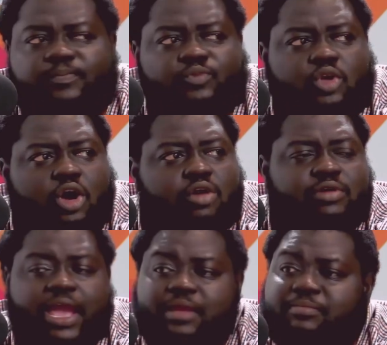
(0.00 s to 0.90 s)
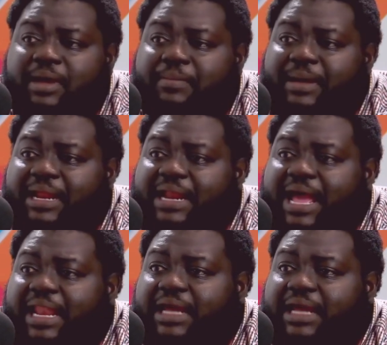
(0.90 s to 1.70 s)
Or we are in Banana Island?